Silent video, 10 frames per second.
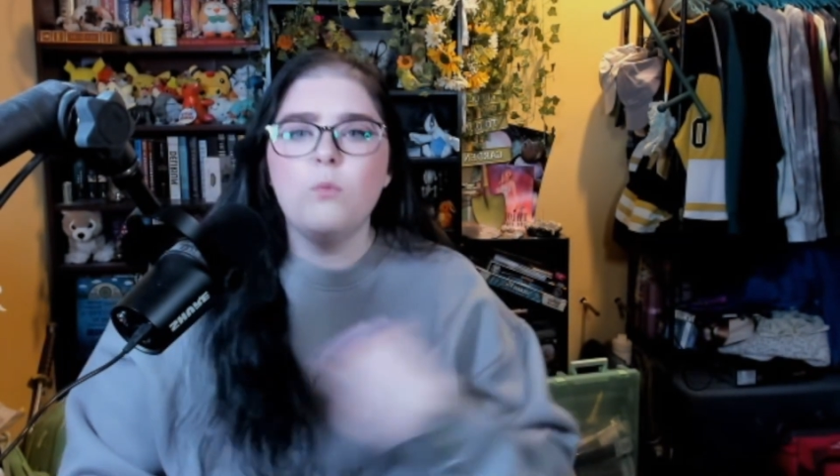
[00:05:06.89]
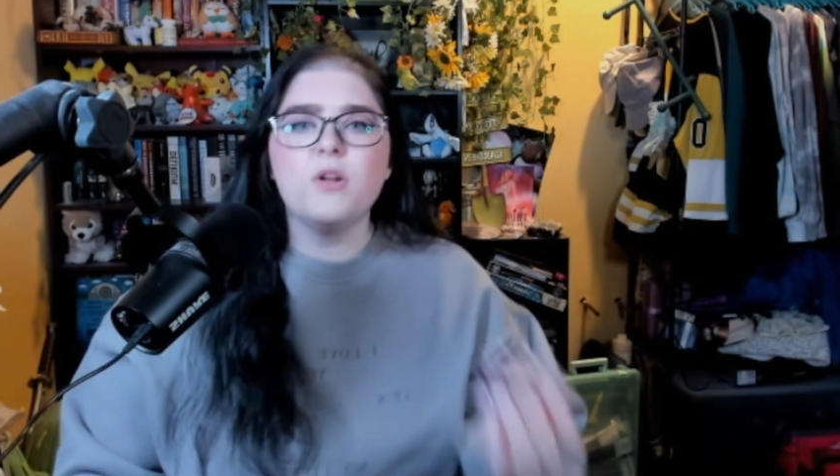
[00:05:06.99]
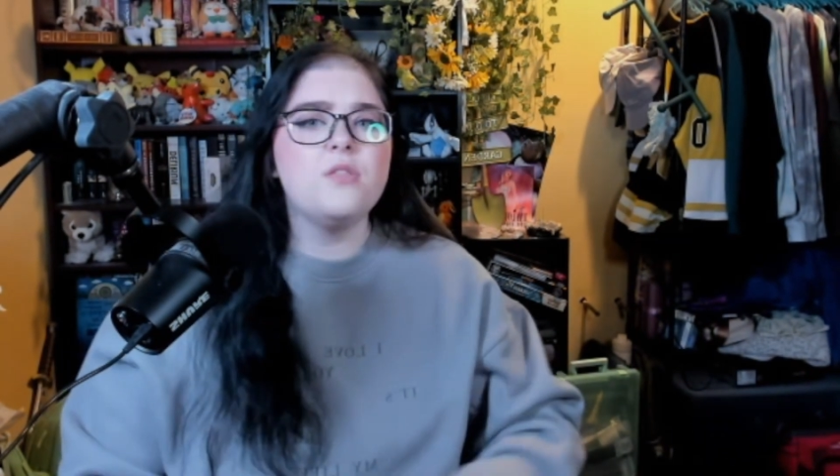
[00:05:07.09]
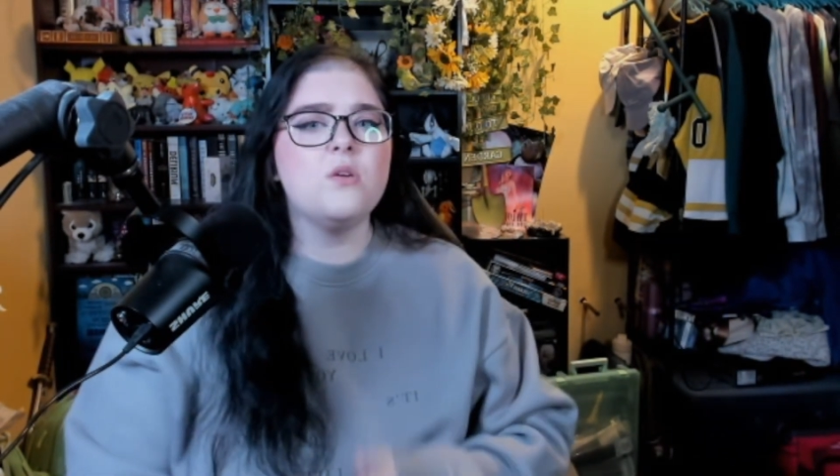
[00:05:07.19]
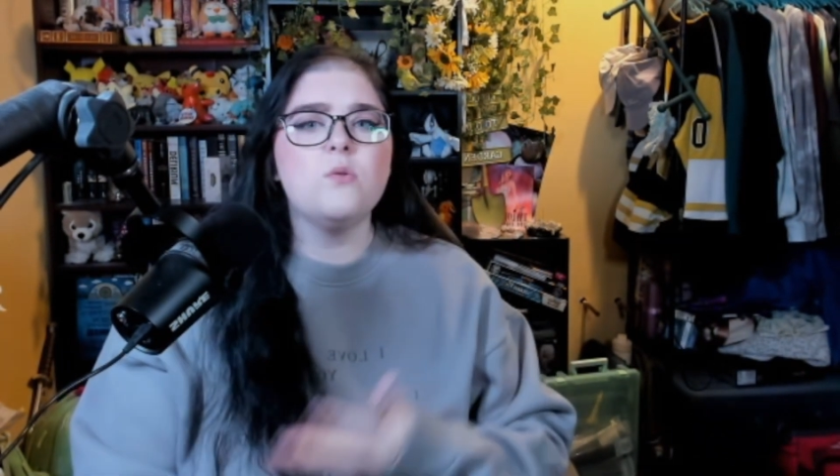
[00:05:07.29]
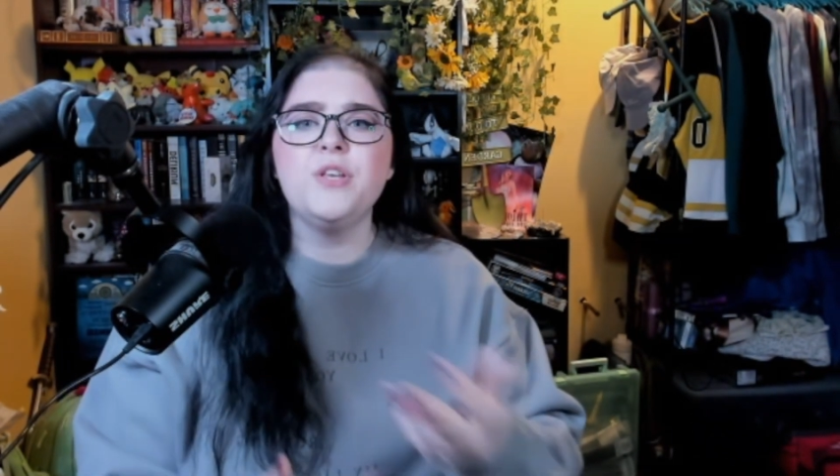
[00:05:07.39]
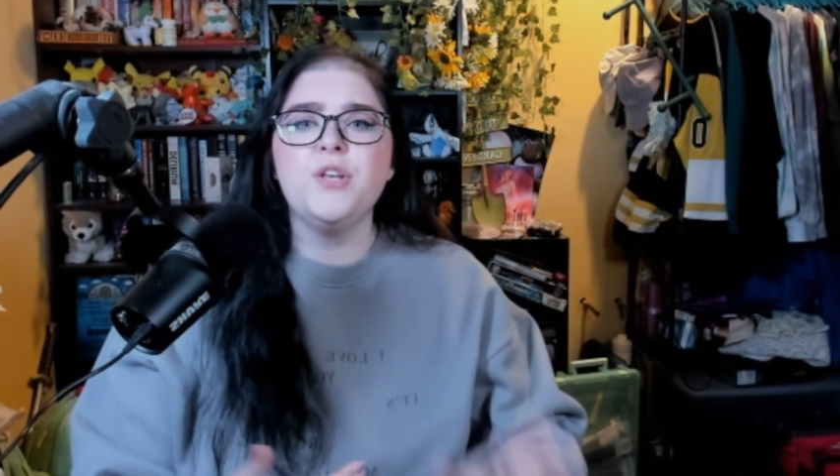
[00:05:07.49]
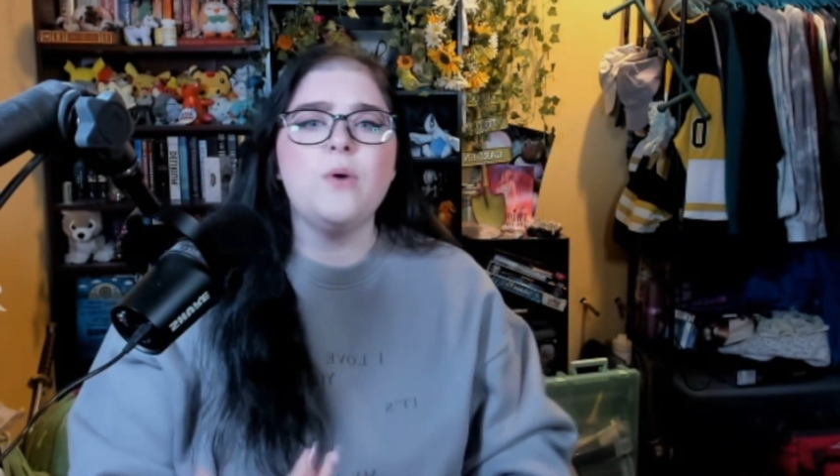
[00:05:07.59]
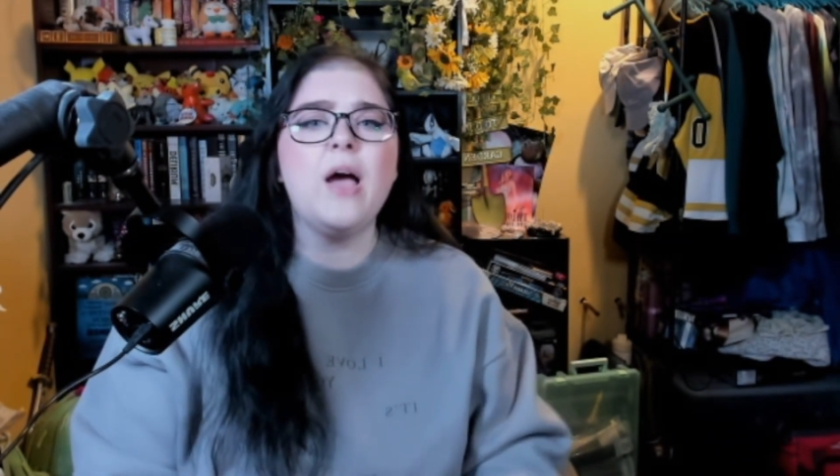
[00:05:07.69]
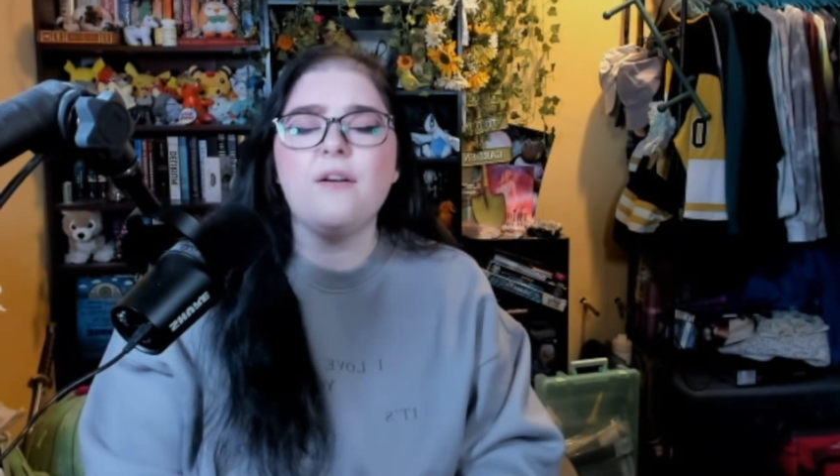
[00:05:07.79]
What are they going to
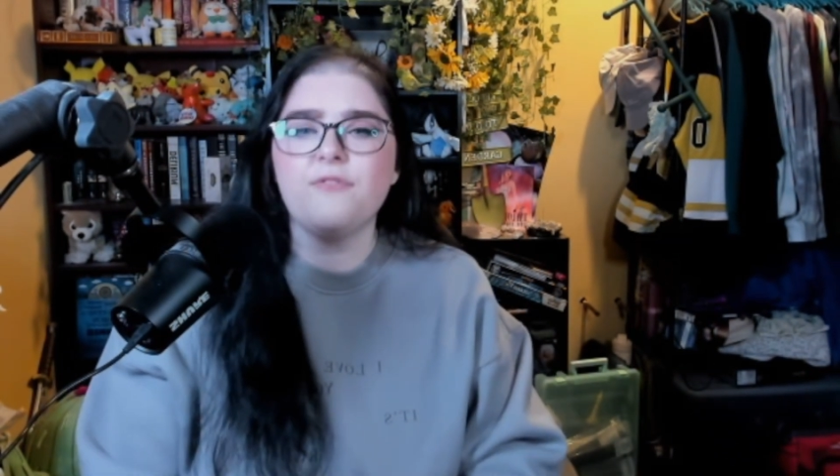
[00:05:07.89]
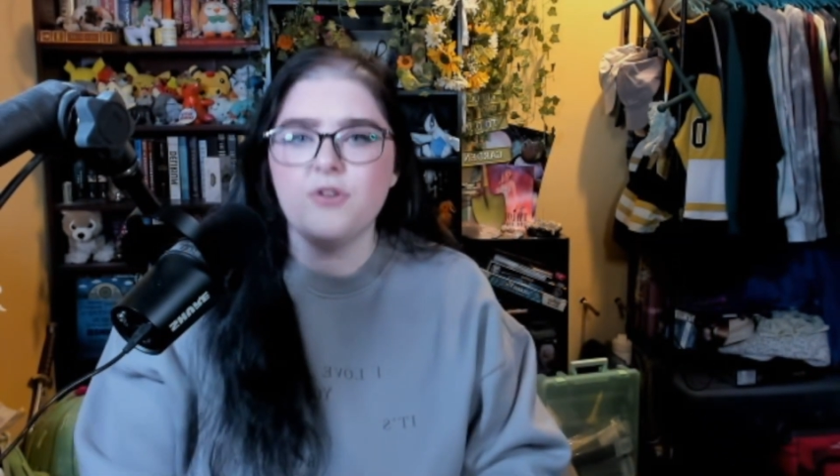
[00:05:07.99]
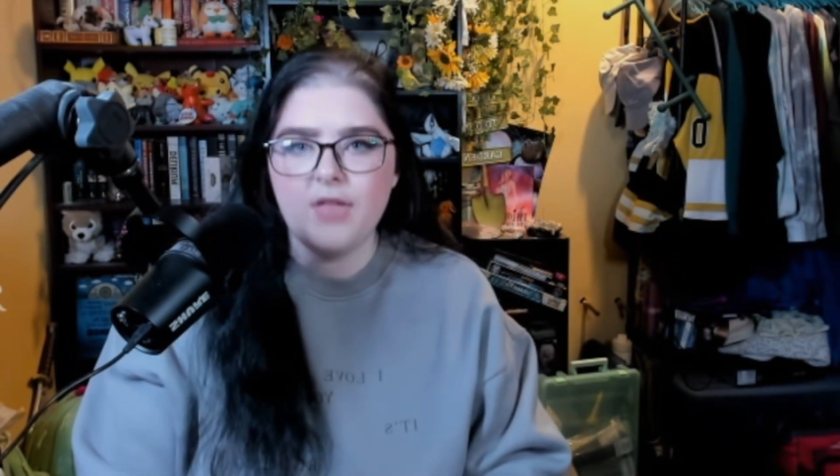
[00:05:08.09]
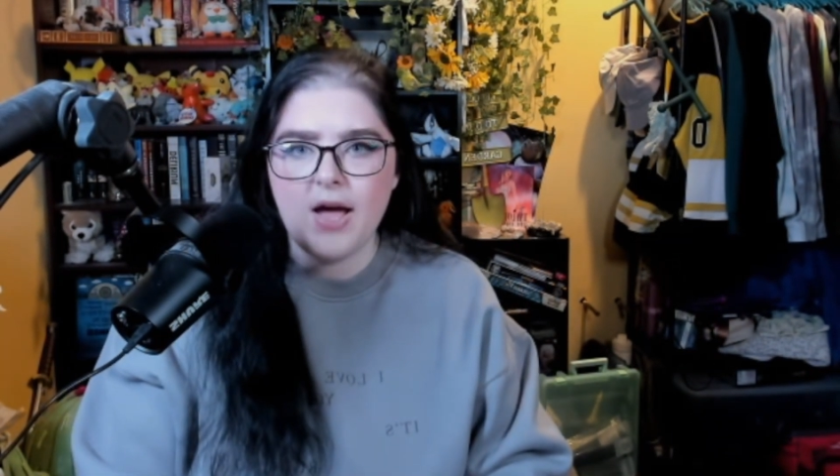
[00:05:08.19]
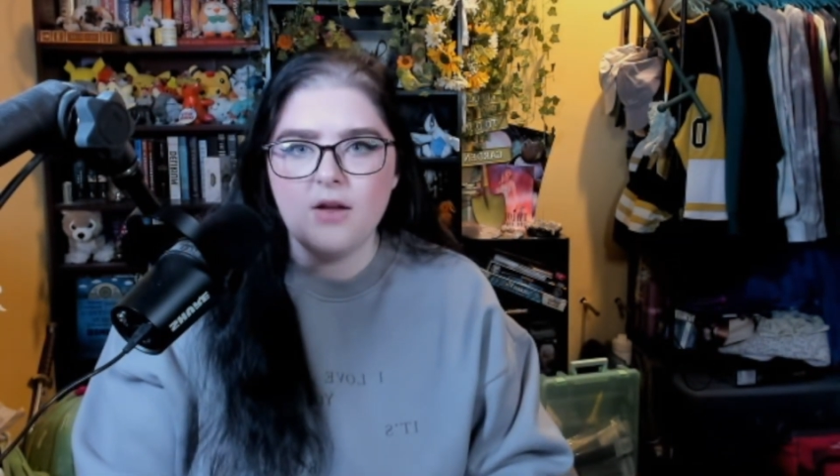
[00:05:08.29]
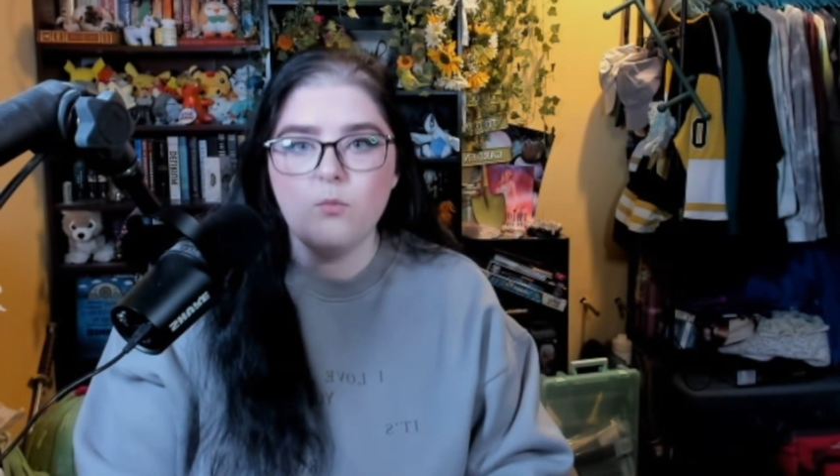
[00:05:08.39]
do after that?